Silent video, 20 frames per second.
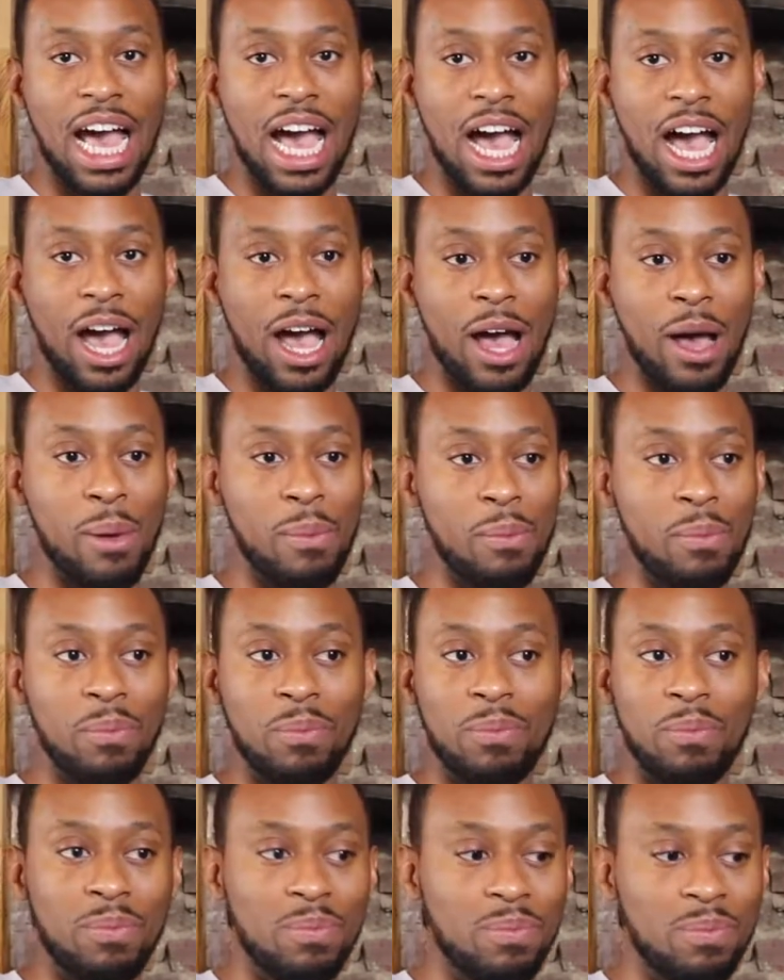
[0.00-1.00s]

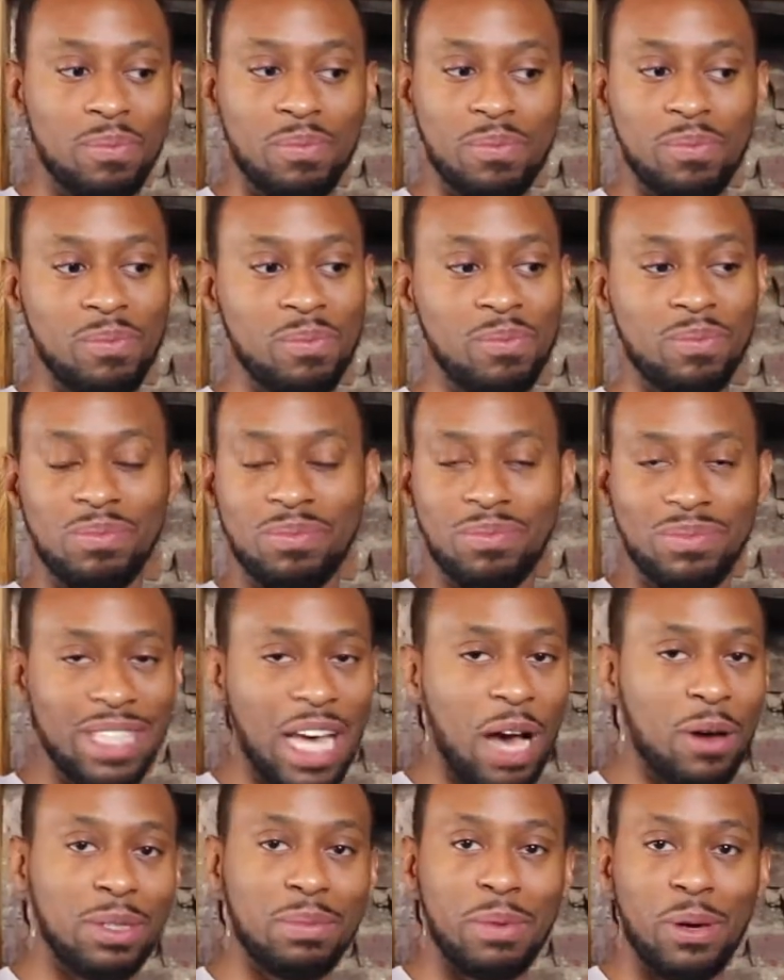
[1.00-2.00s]

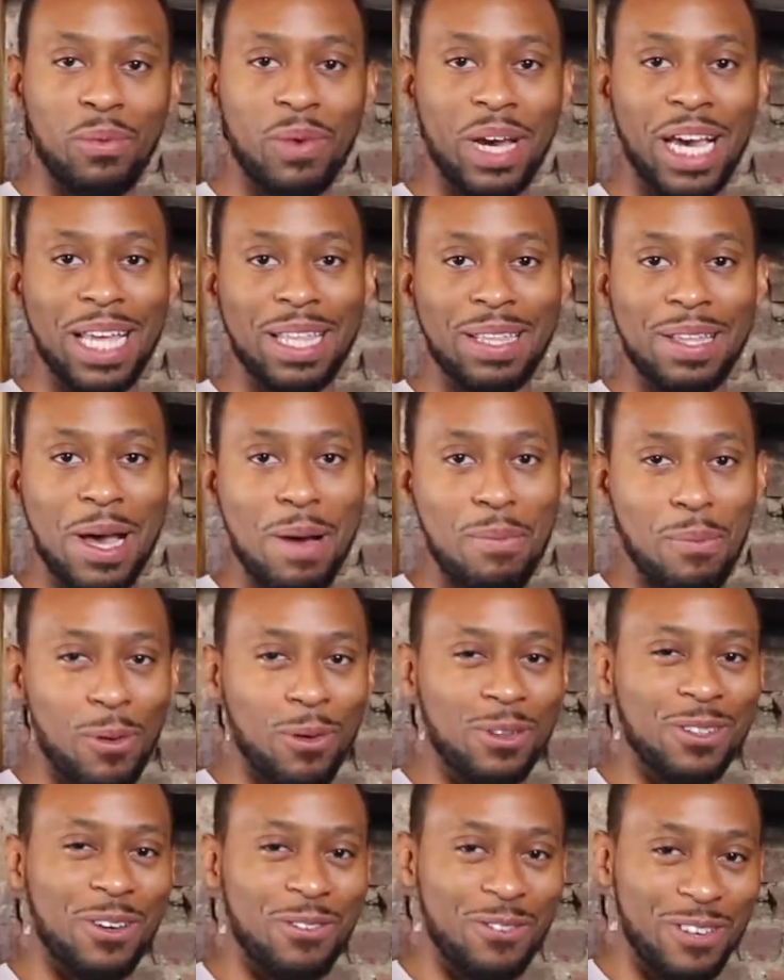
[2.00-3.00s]
That was a bit weird, but
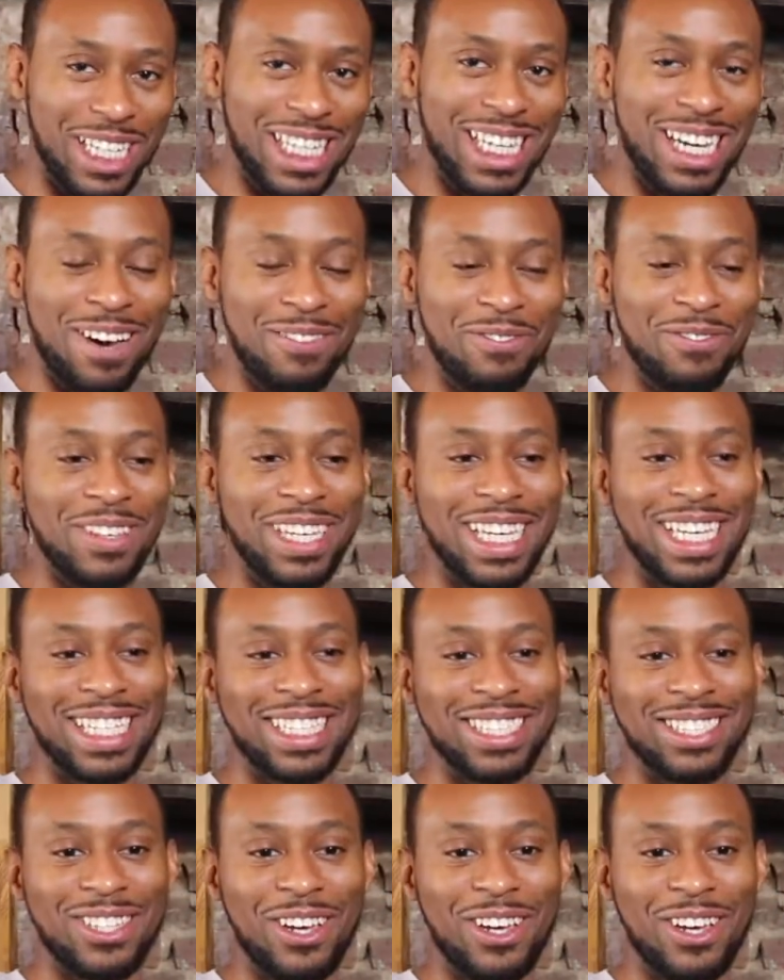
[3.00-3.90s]
also really comforting.